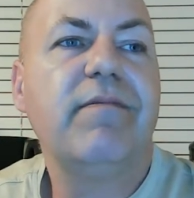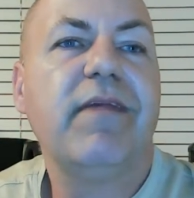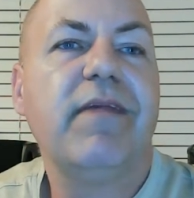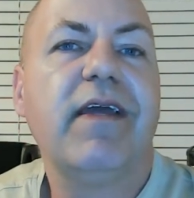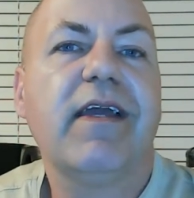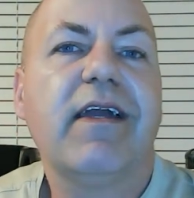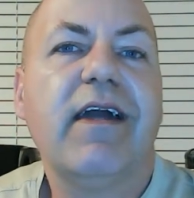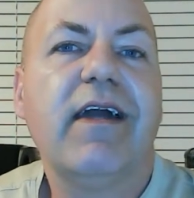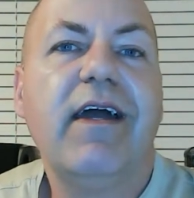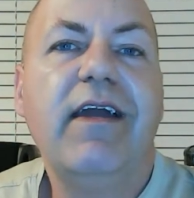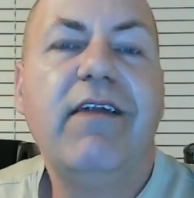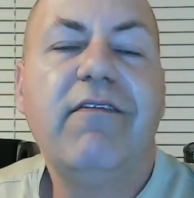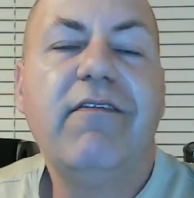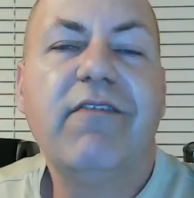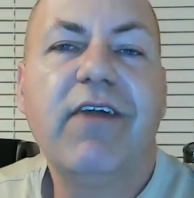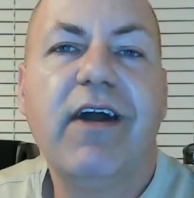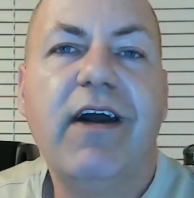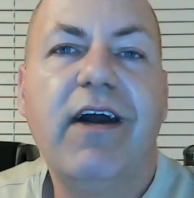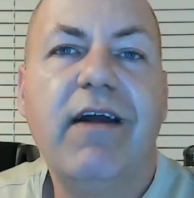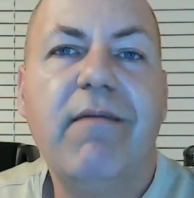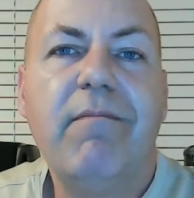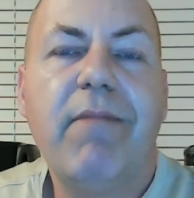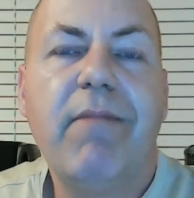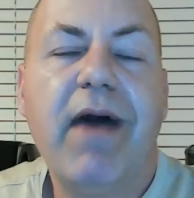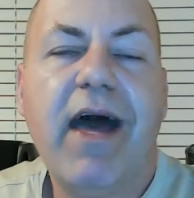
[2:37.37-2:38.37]
it kind of
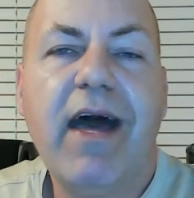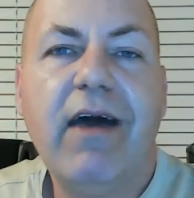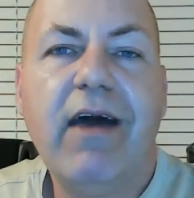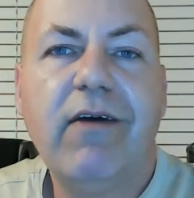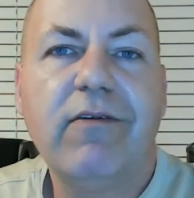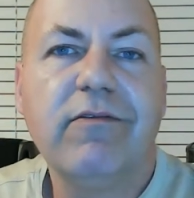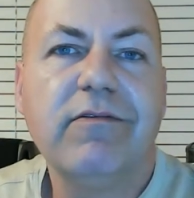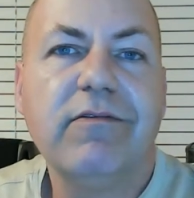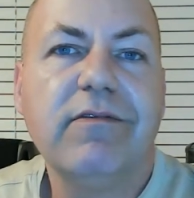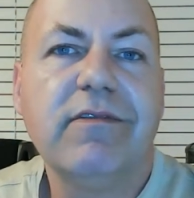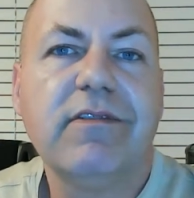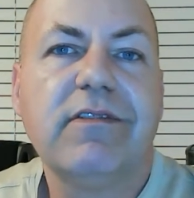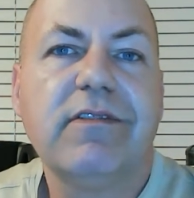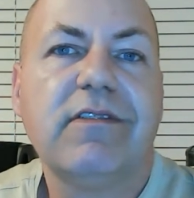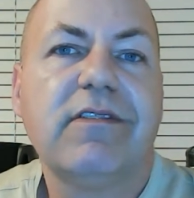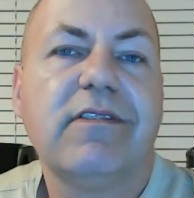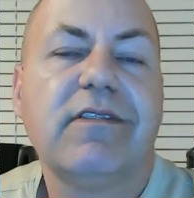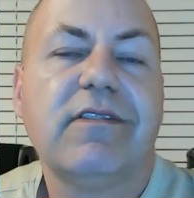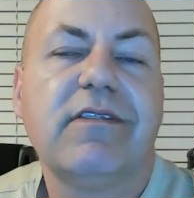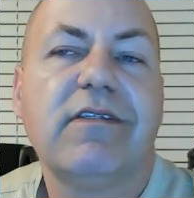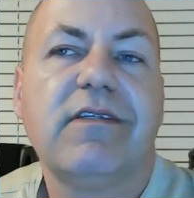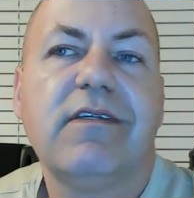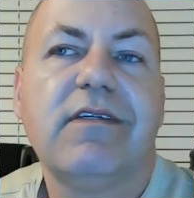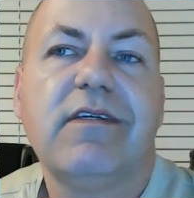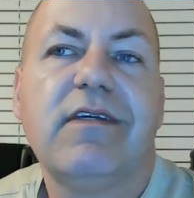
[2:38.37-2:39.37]

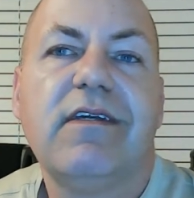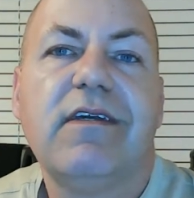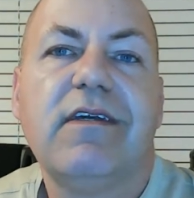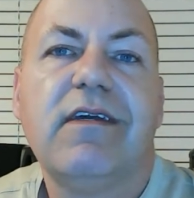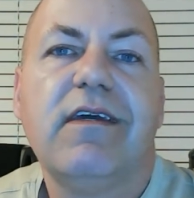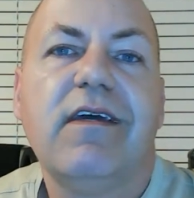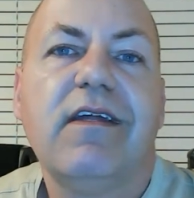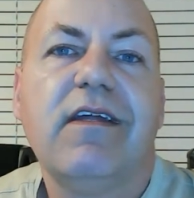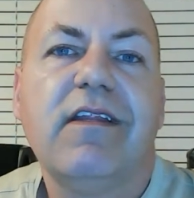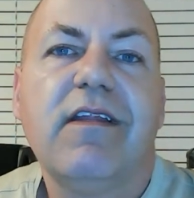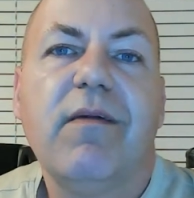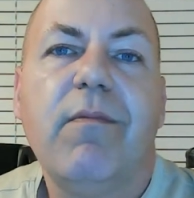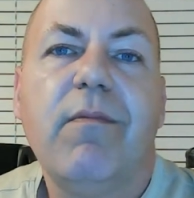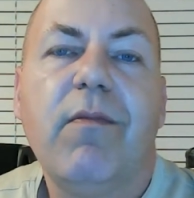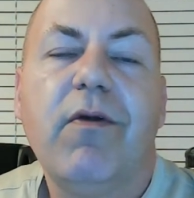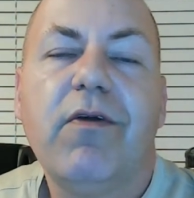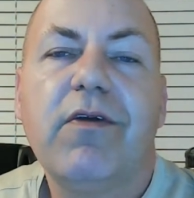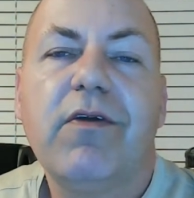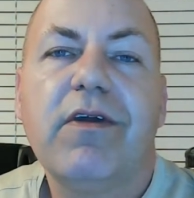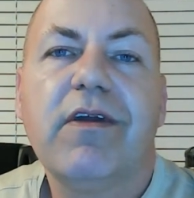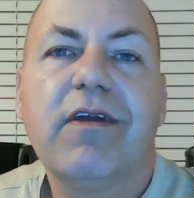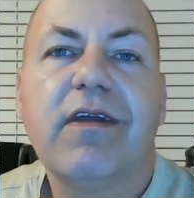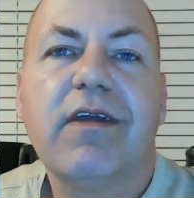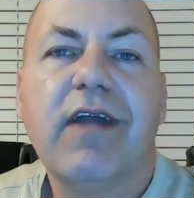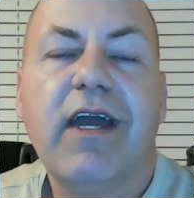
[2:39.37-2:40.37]
compounds. The
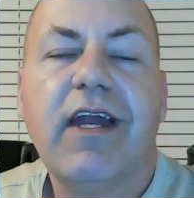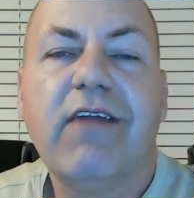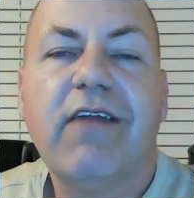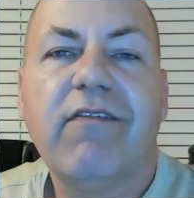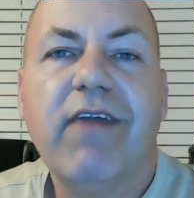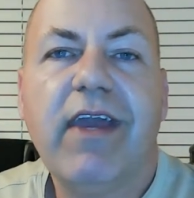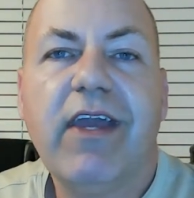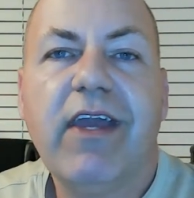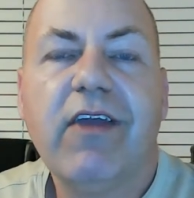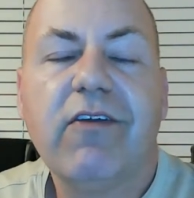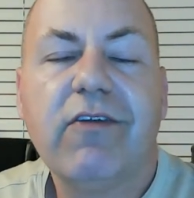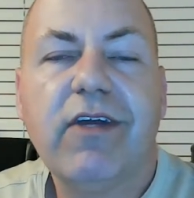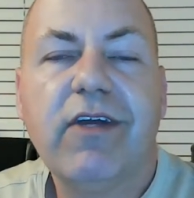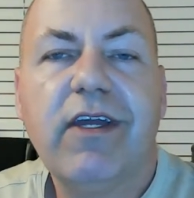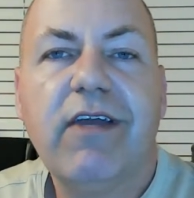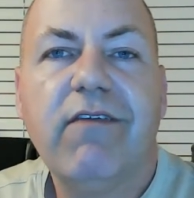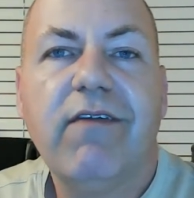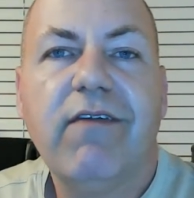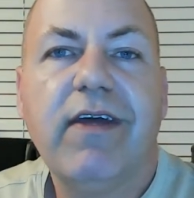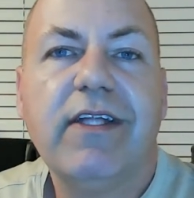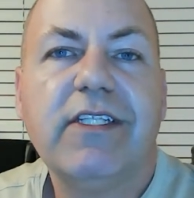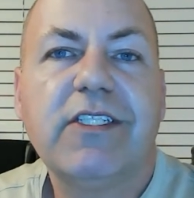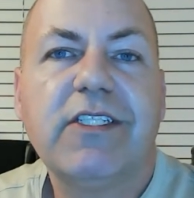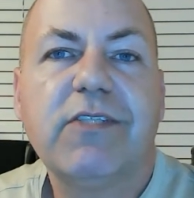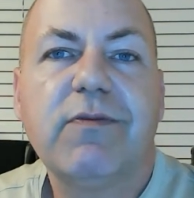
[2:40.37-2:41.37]
more kind of angry
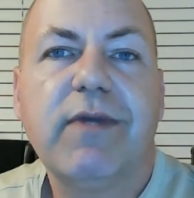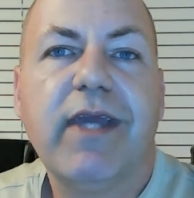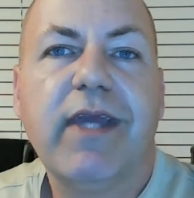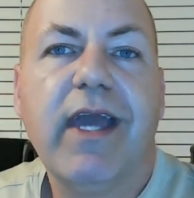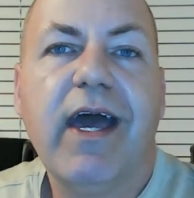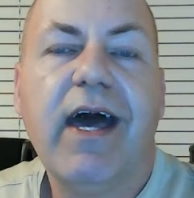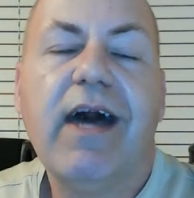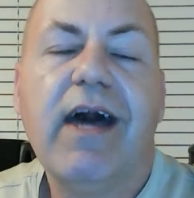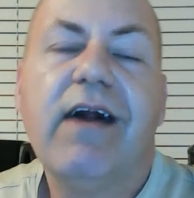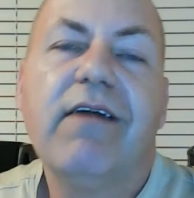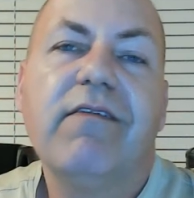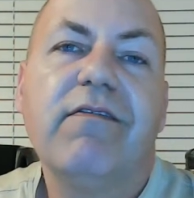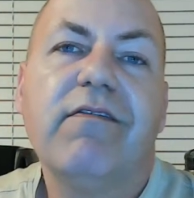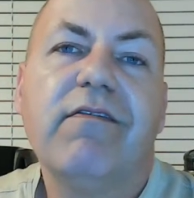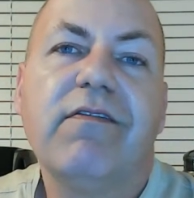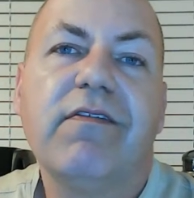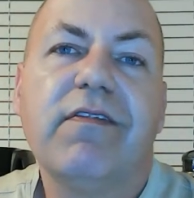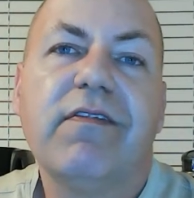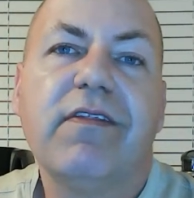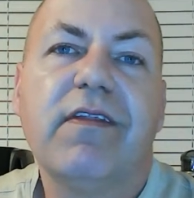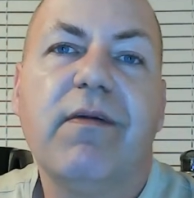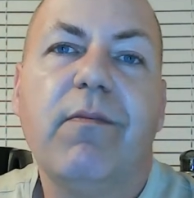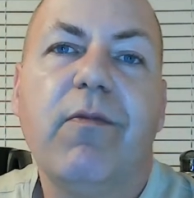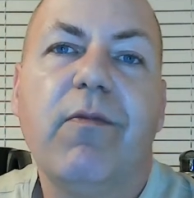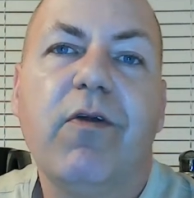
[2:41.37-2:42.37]
events we have,
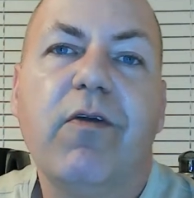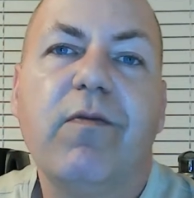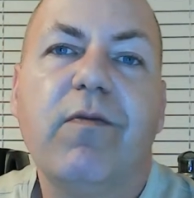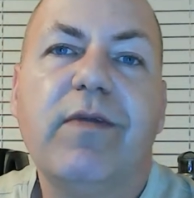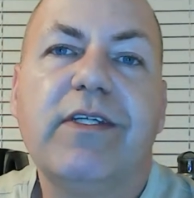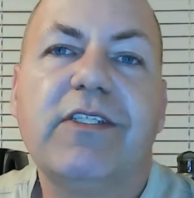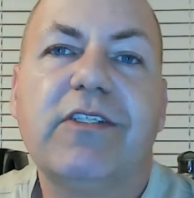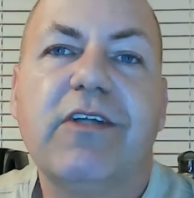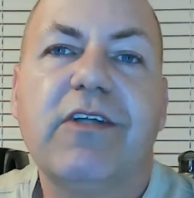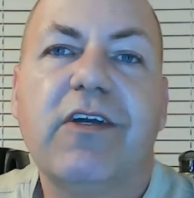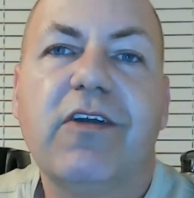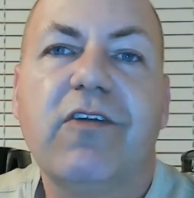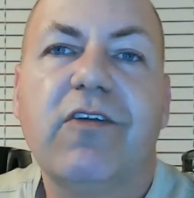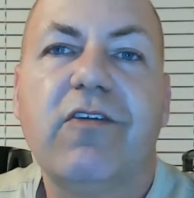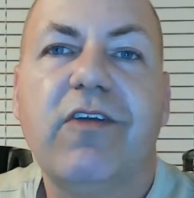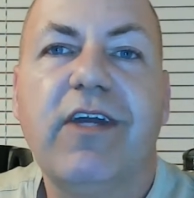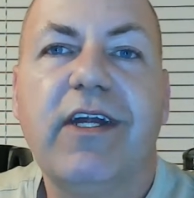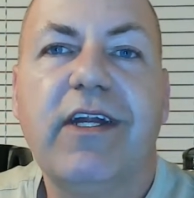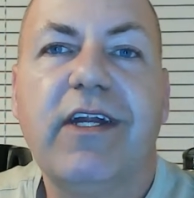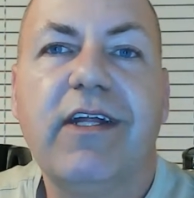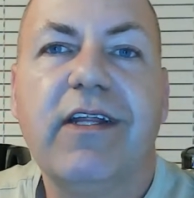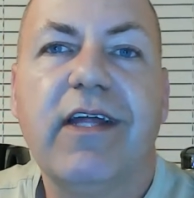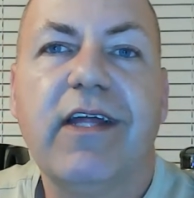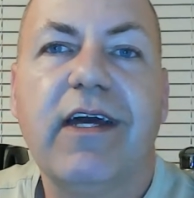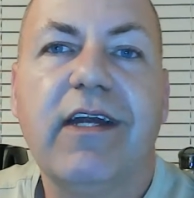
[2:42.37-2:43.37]
the more we start
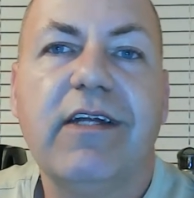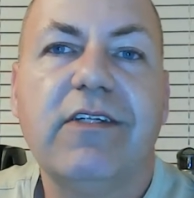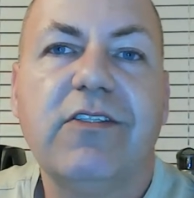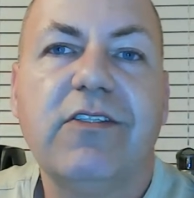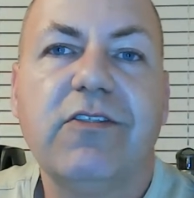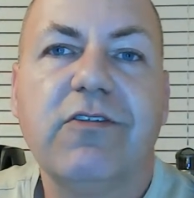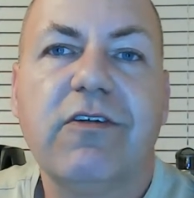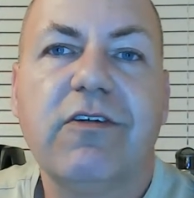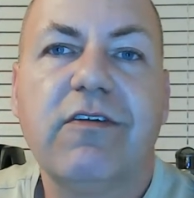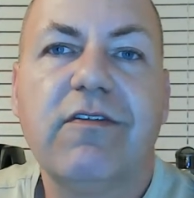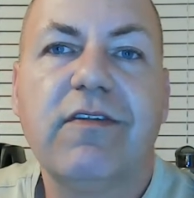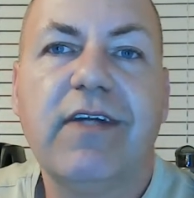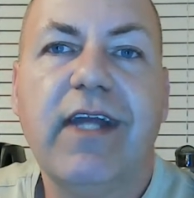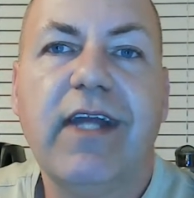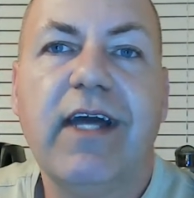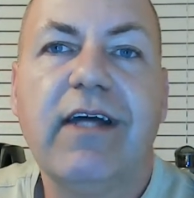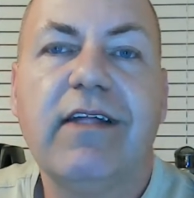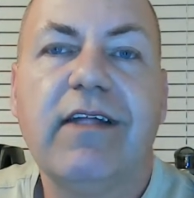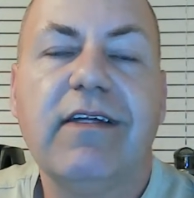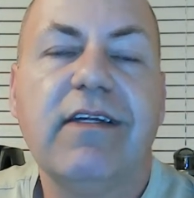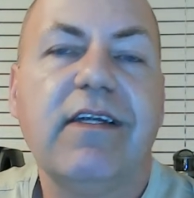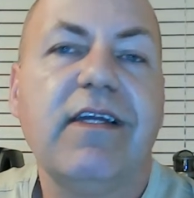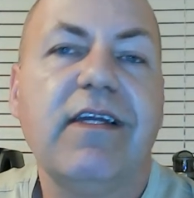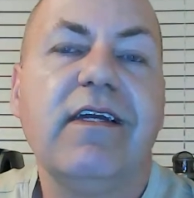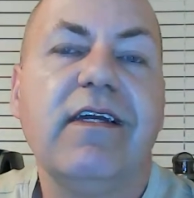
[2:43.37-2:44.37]
creating that into our
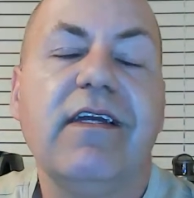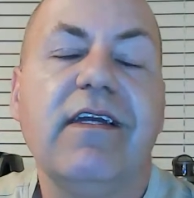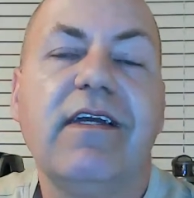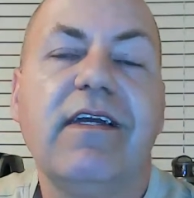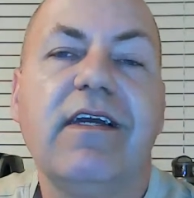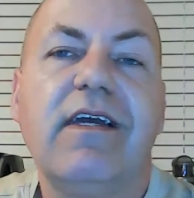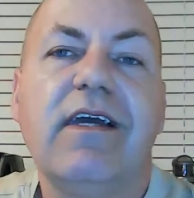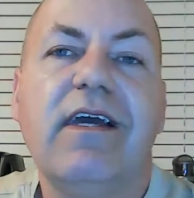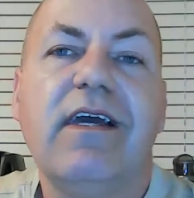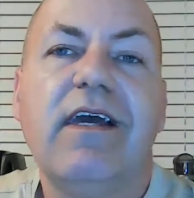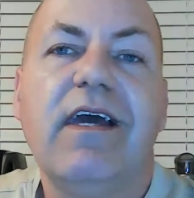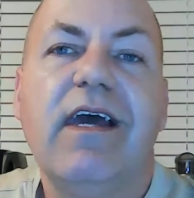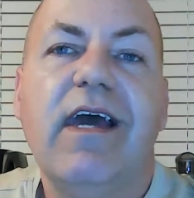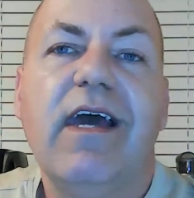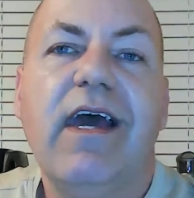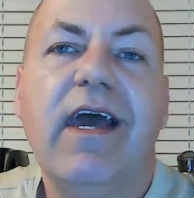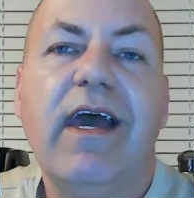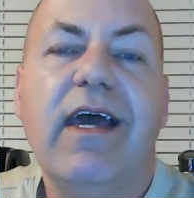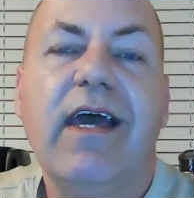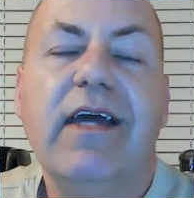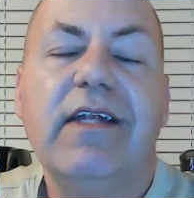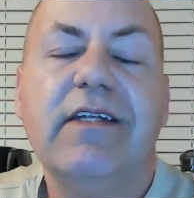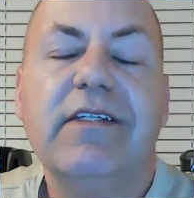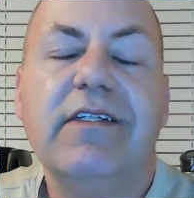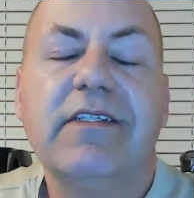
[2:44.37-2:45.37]
reality
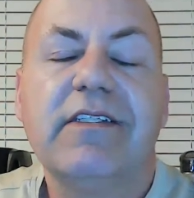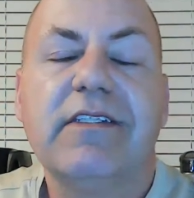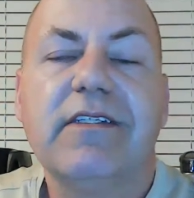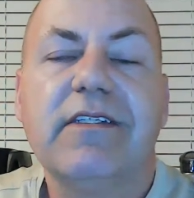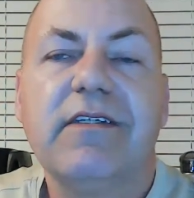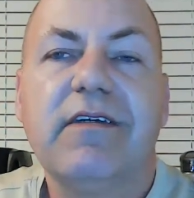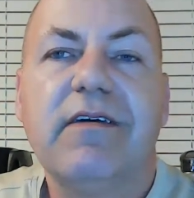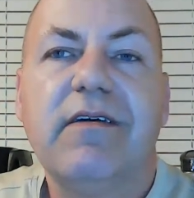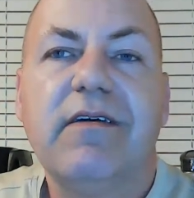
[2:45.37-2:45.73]
and